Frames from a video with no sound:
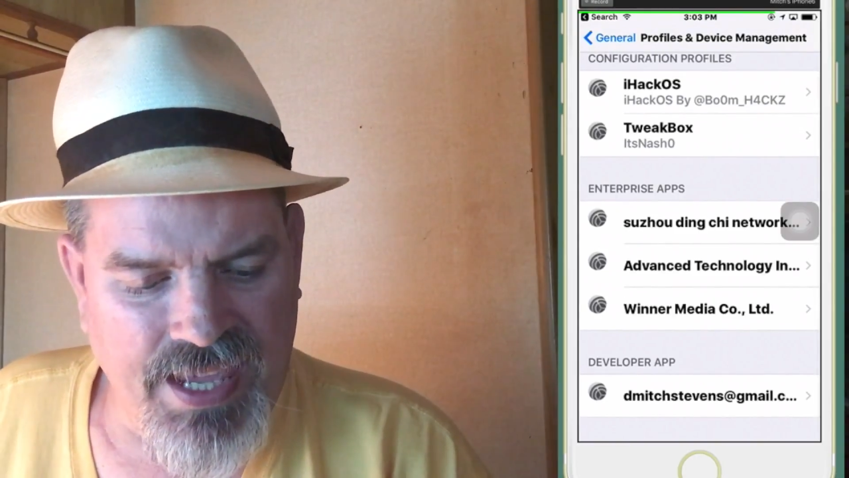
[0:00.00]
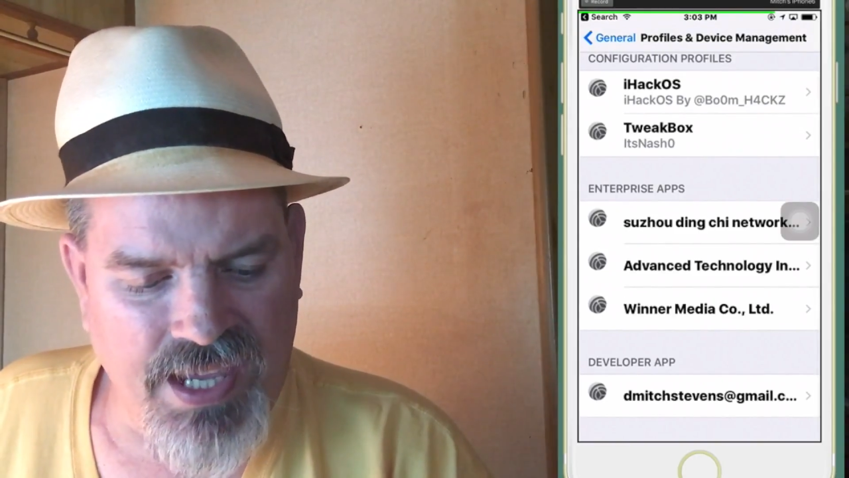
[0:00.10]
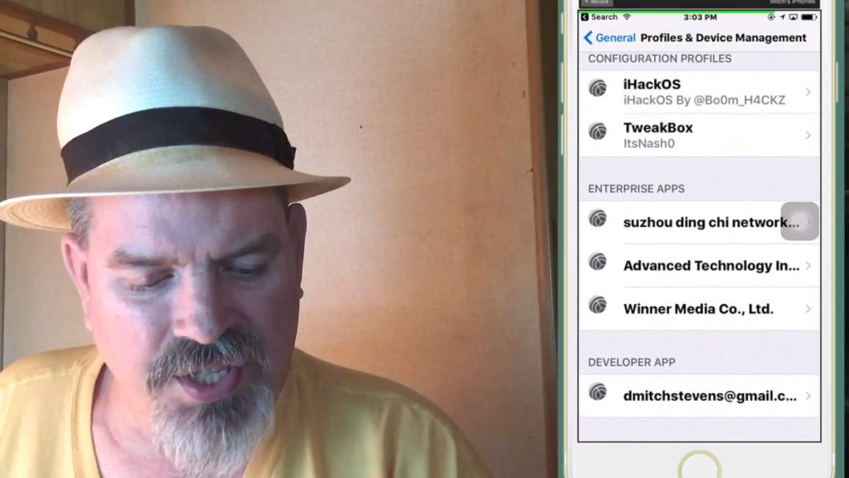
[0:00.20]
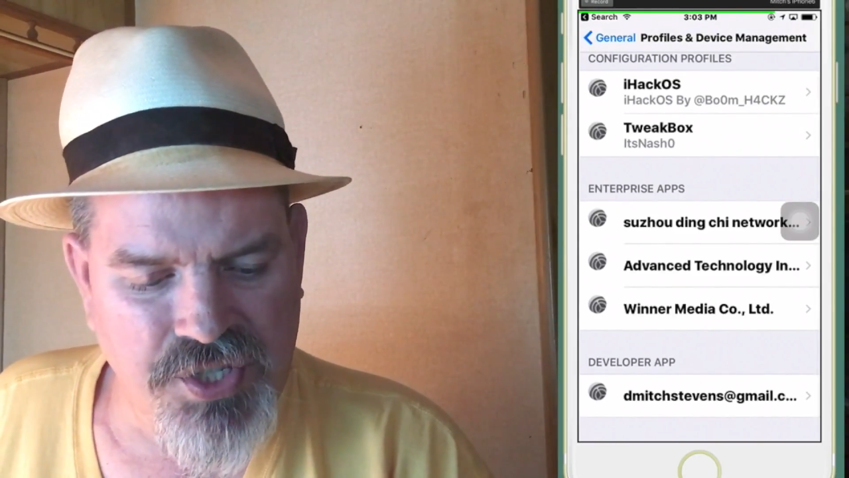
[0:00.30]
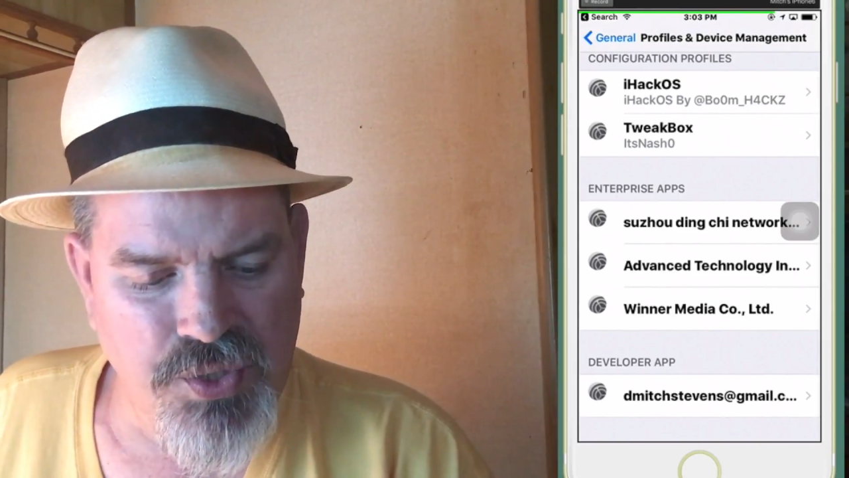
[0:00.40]

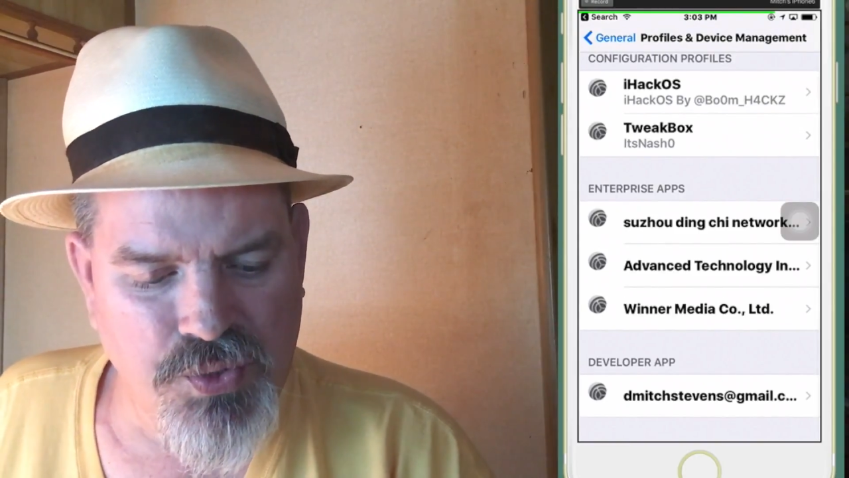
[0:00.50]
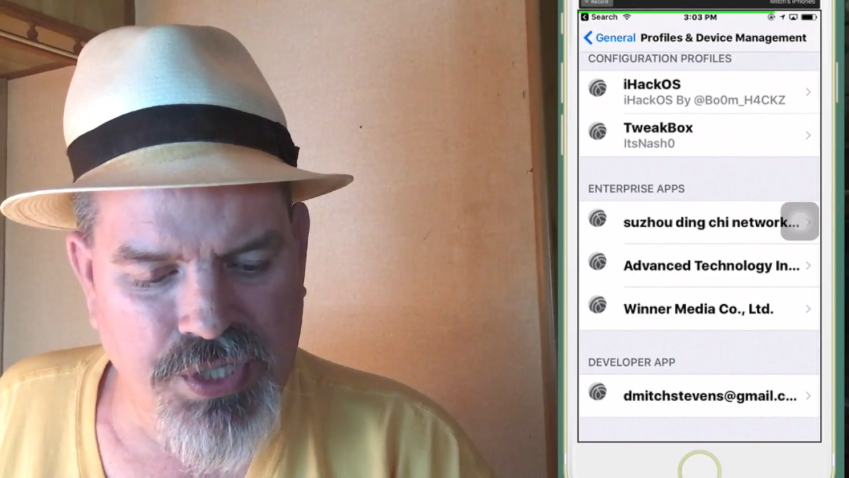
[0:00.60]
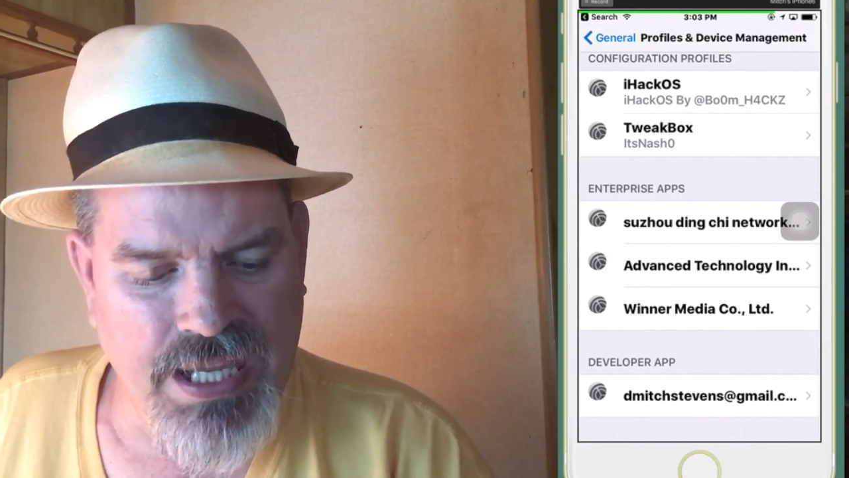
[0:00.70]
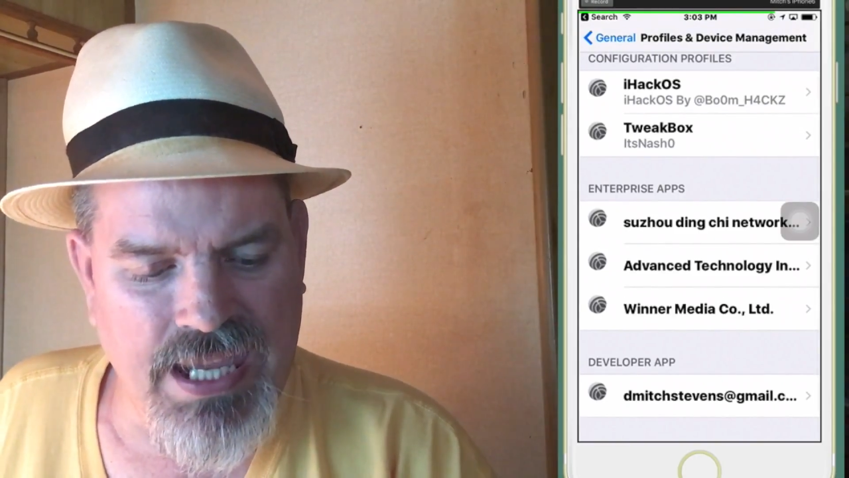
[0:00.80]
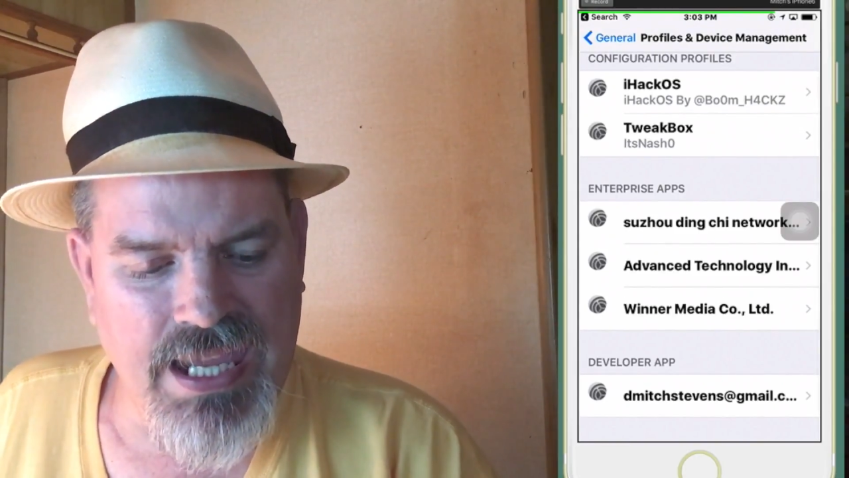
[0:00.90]
S U
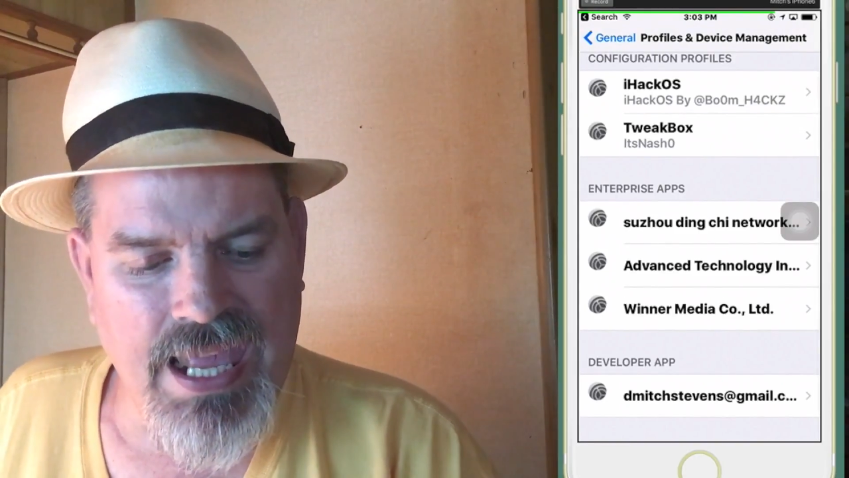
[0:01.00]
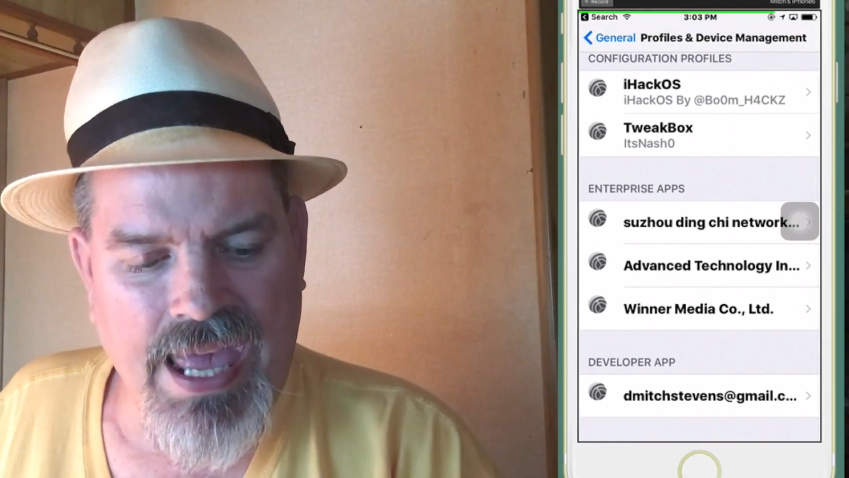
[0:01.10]
Z